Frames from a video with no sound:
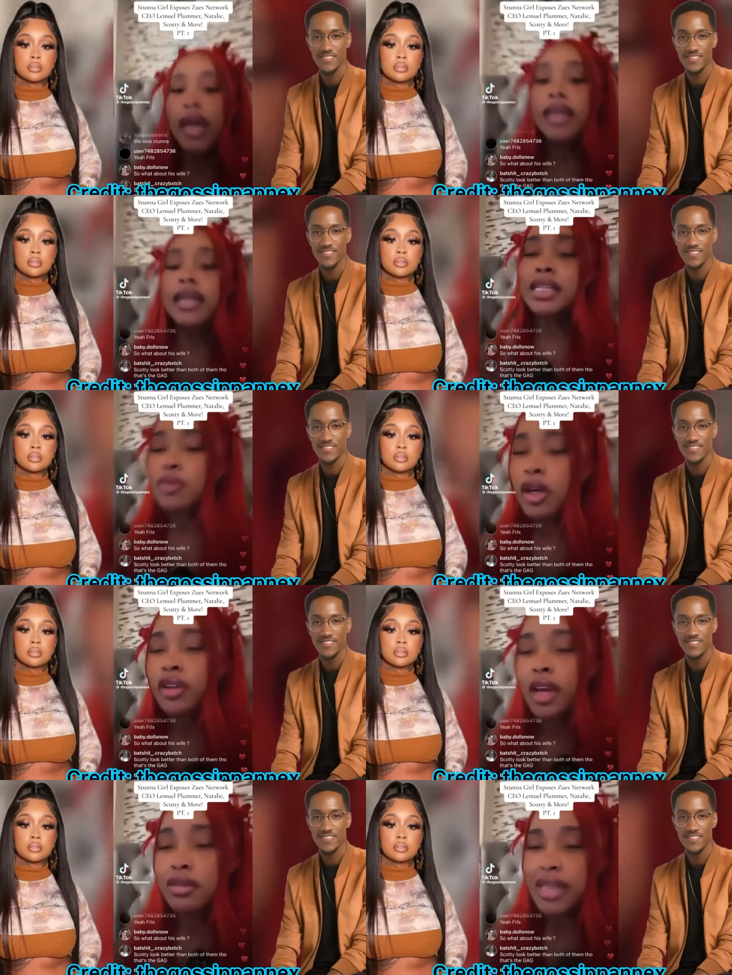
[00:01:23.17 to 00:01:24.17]
Speaker 1: And then that's when I knew
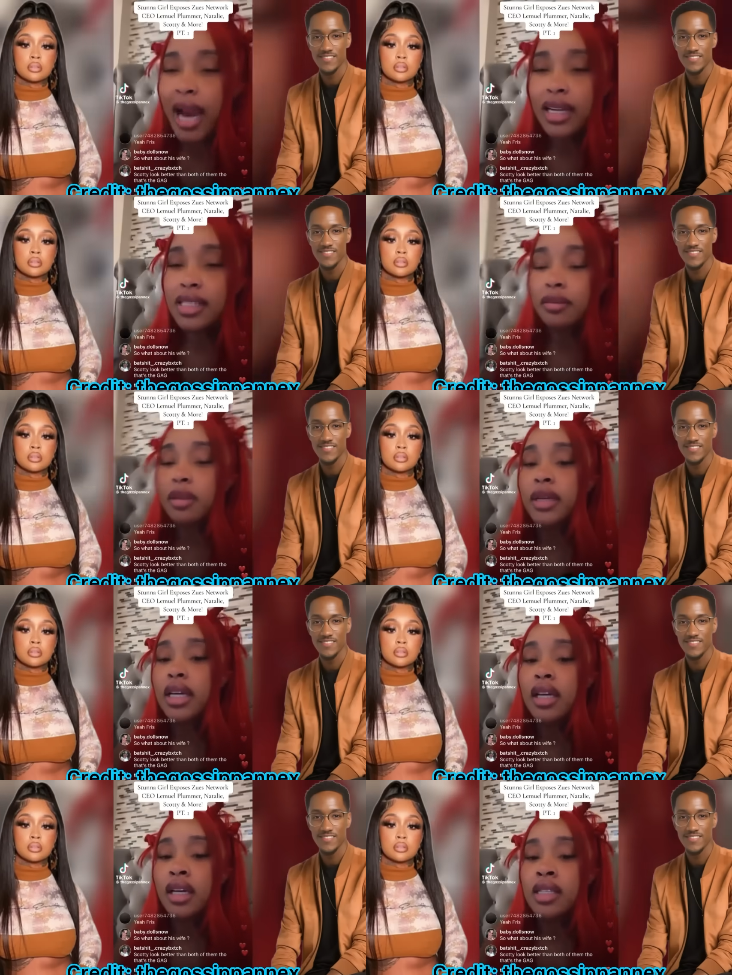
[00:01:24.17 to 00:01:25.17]
they was hiding something
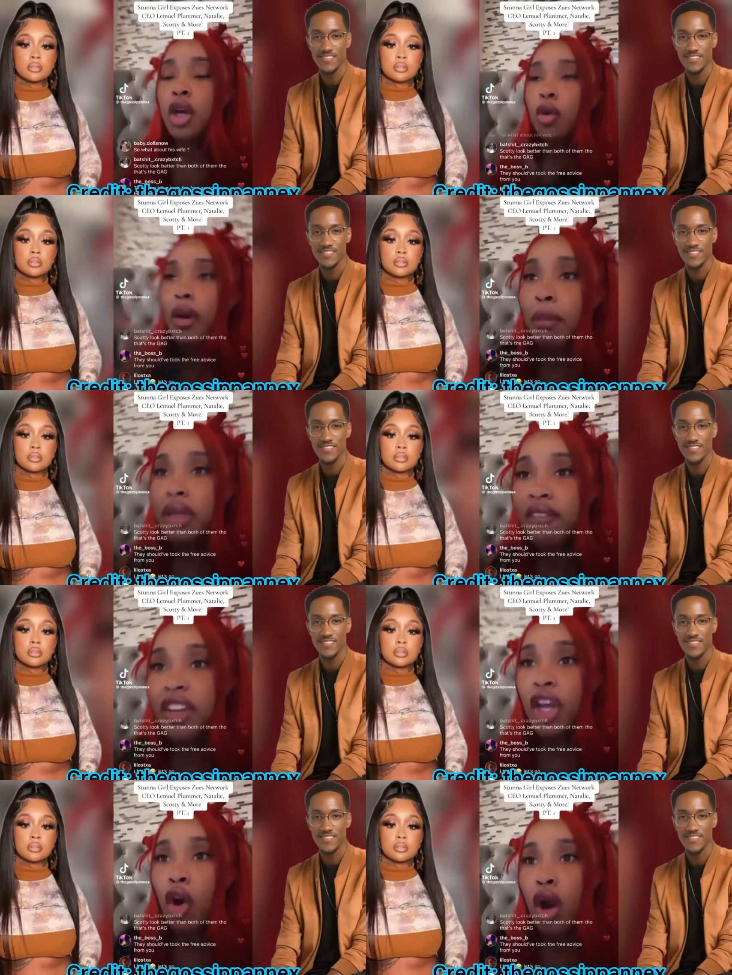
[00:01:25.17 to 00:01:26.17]
because when I put the
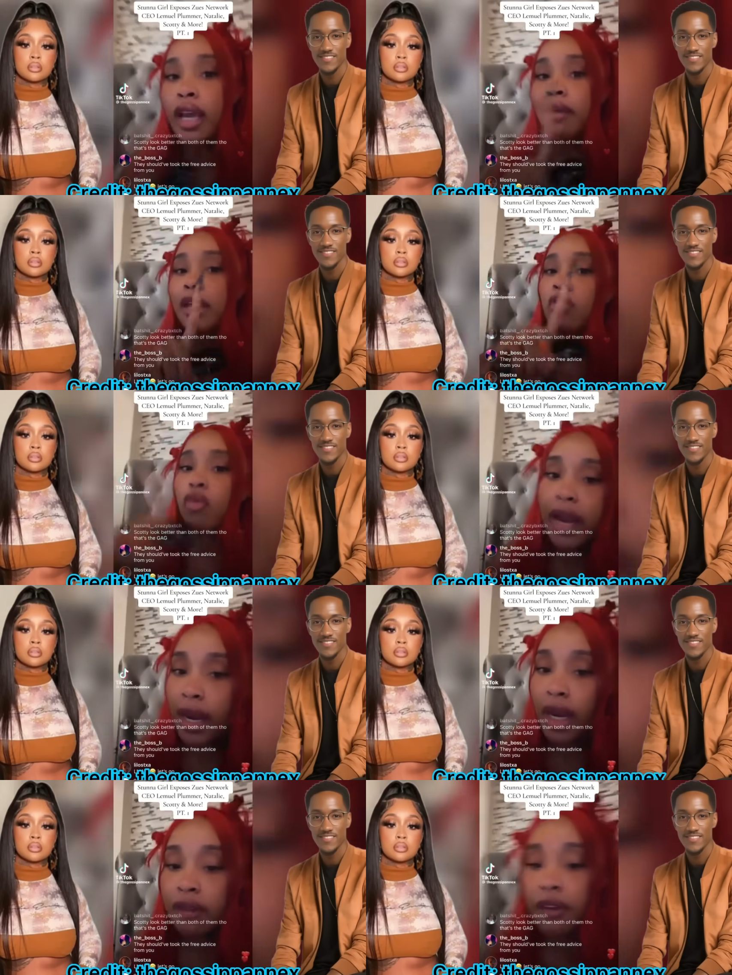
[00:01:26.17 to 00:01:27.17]
video on him, he ran
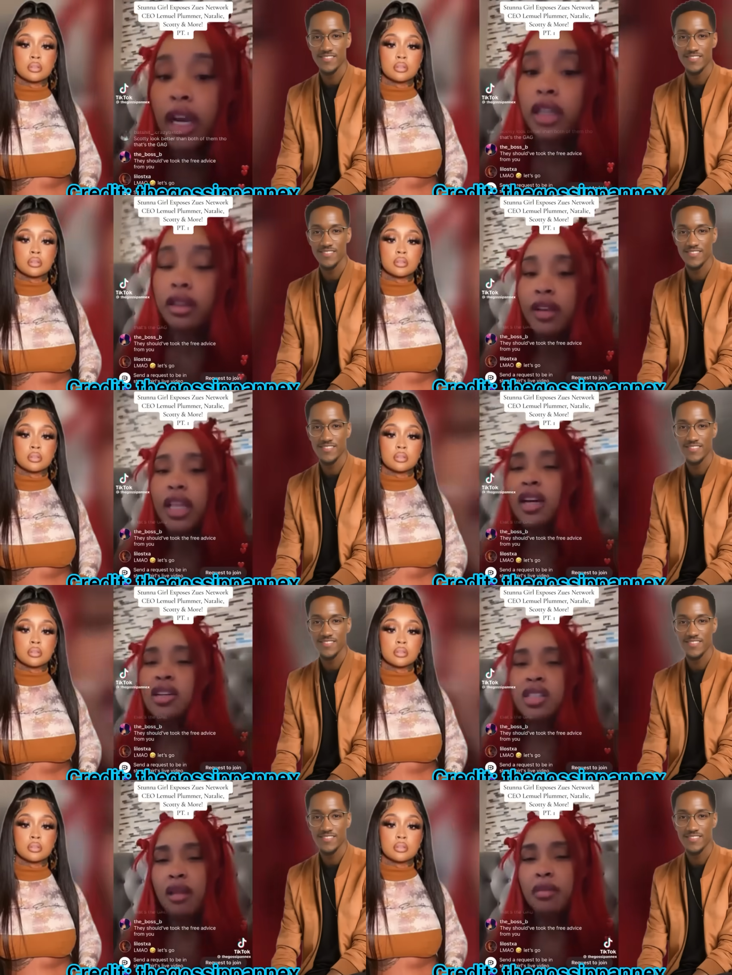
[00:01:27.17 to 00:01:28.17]
out the video.
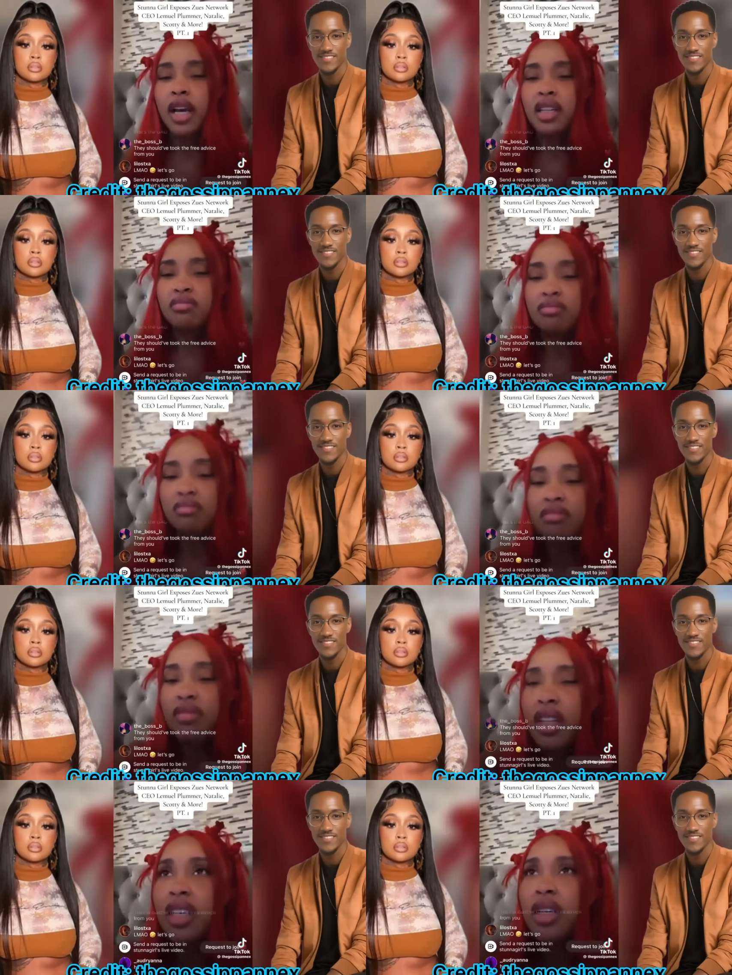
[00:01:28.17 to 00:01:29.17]
So I'm like,
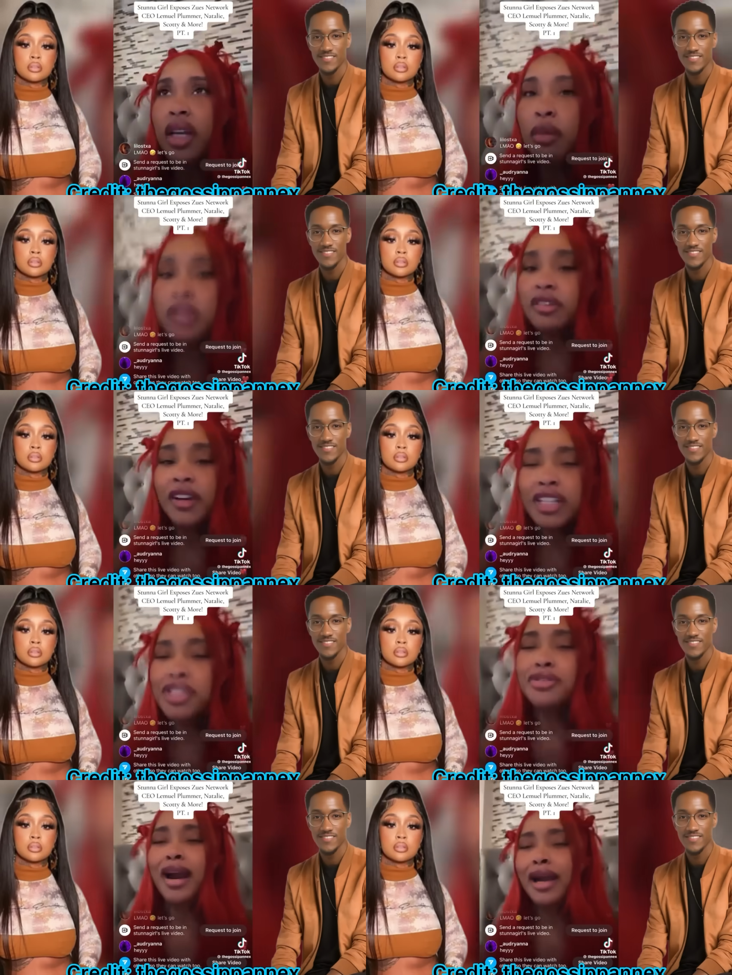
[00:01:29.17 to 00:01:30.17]
like what the
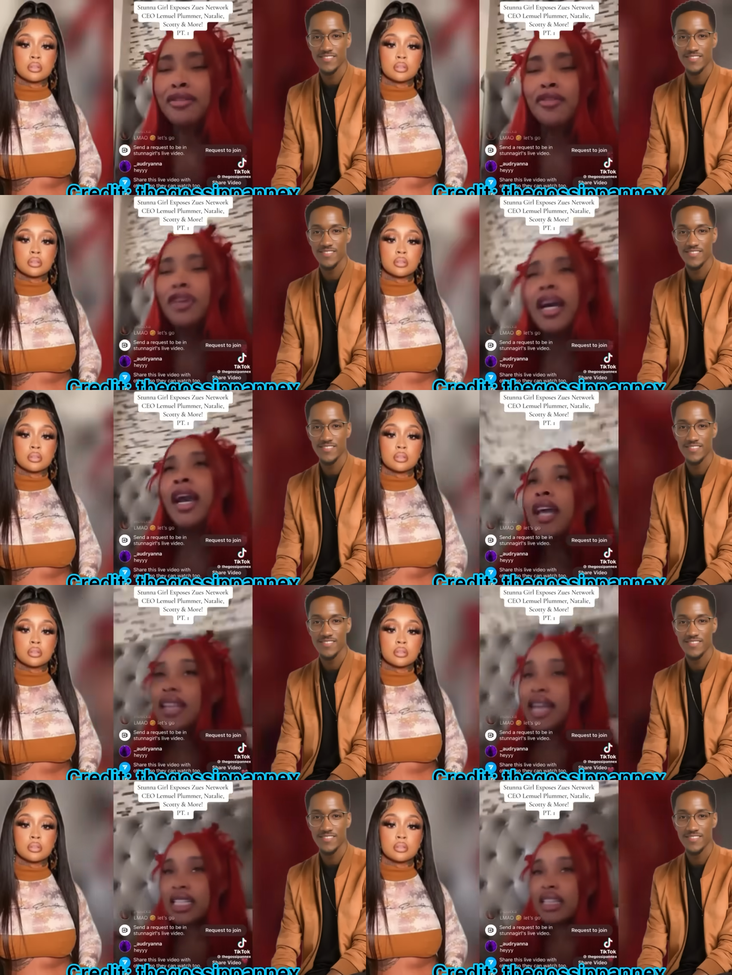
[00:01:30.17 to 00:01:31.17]
is you hiding for? Like
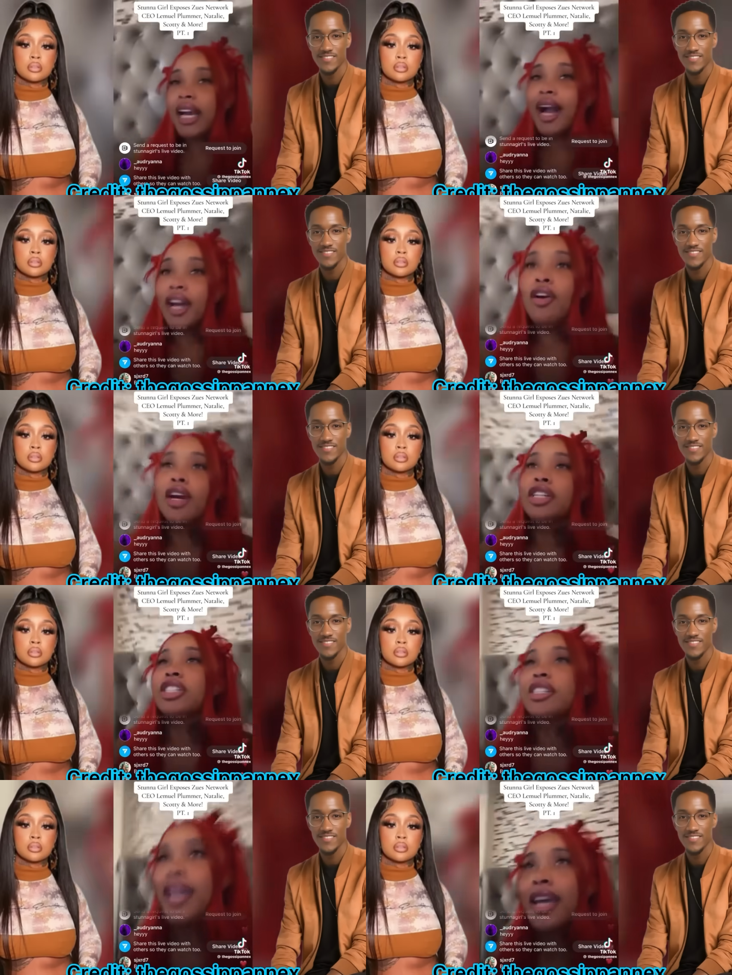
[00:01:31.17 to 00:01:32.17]
that's the thing I don't
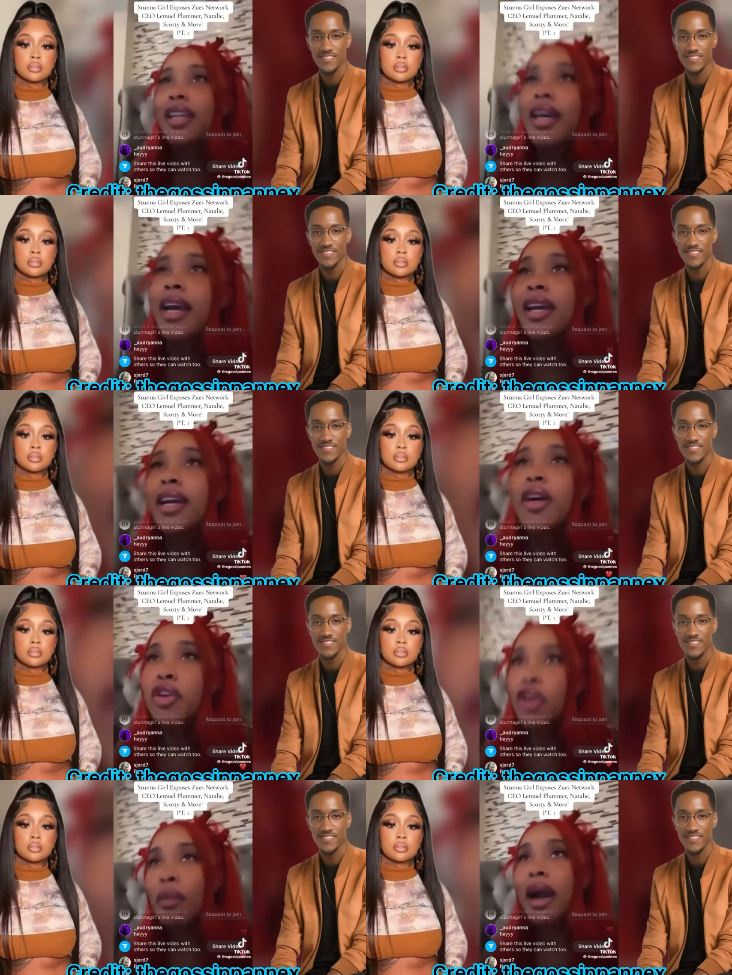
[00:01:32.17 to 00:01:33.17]
understand. Like
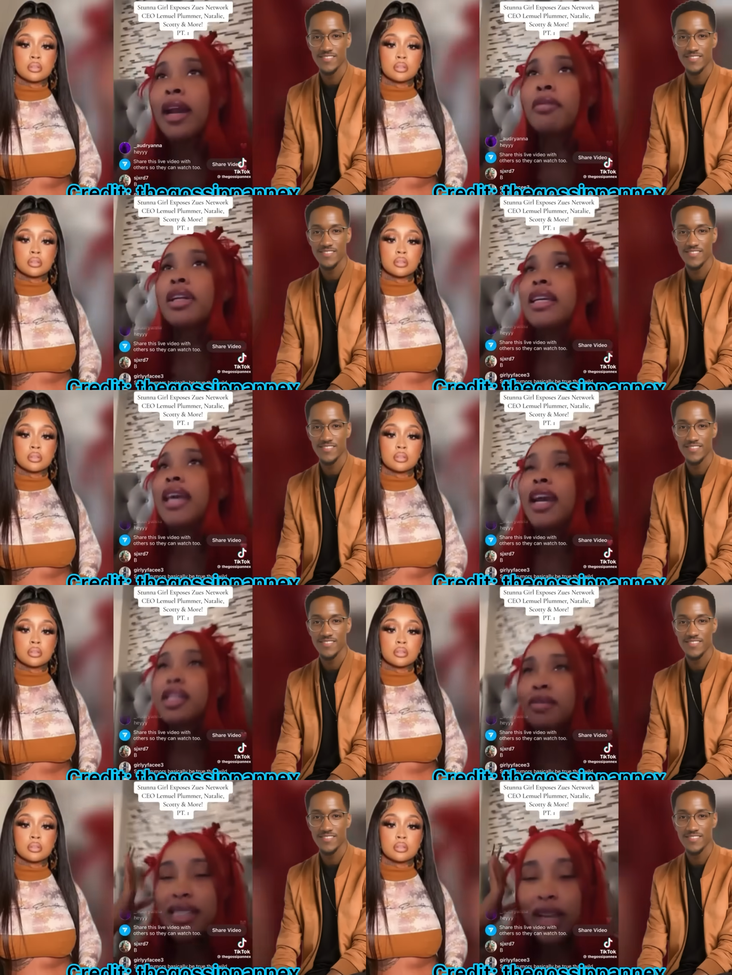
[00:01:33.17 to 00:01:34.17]
nobody really
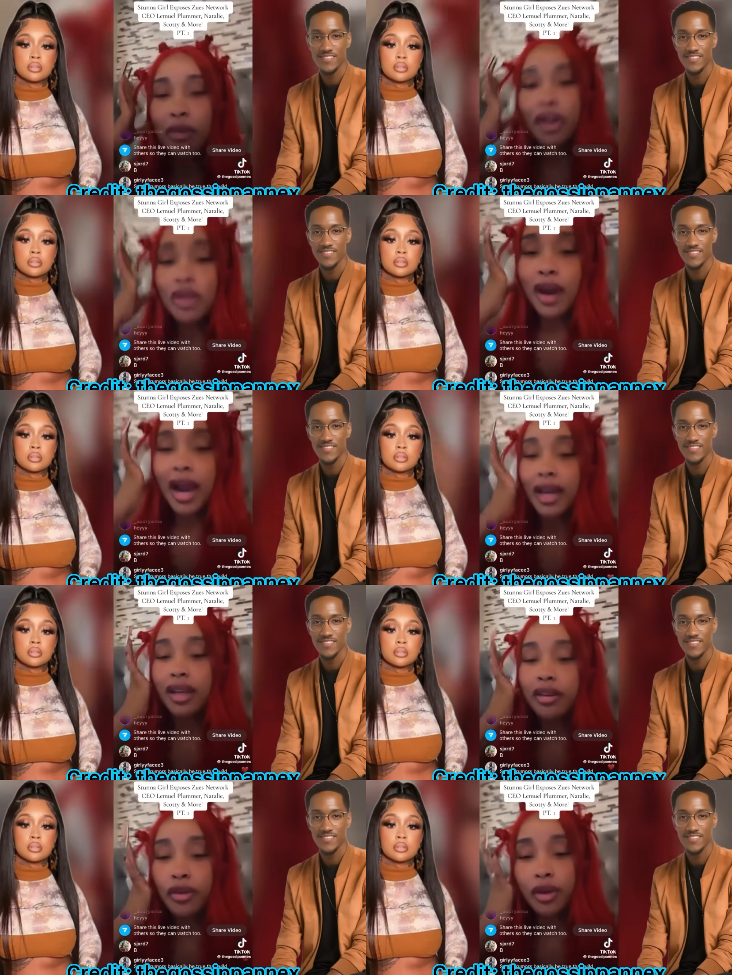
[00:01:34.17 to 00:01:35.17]
cares, but it's like, what are you
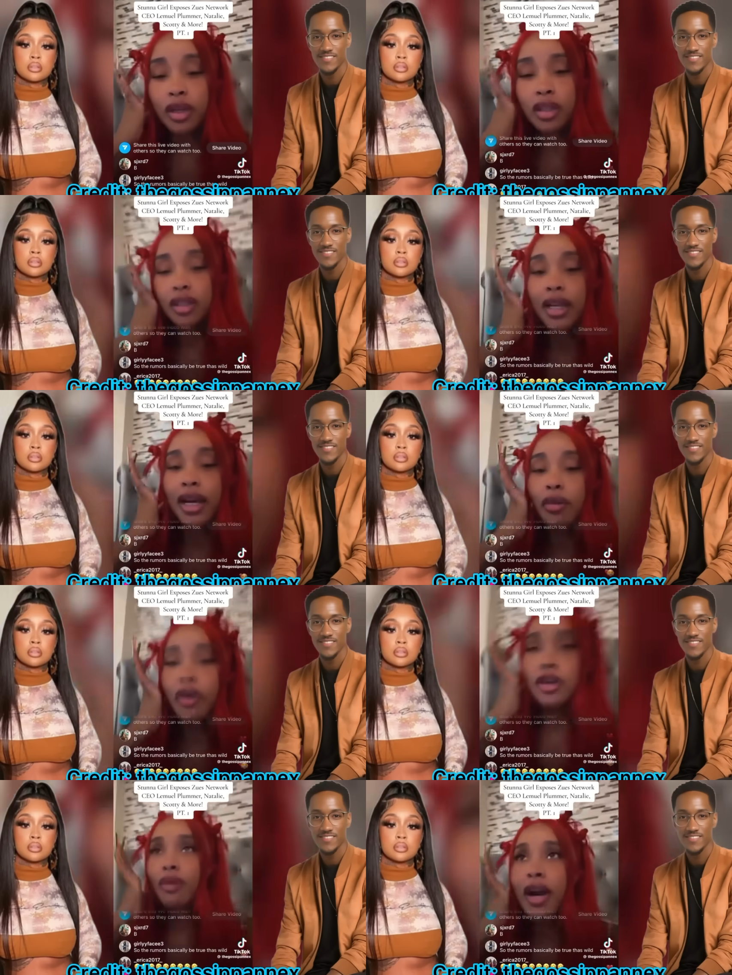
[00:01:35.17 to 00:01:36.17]
hiding it for? Like where you?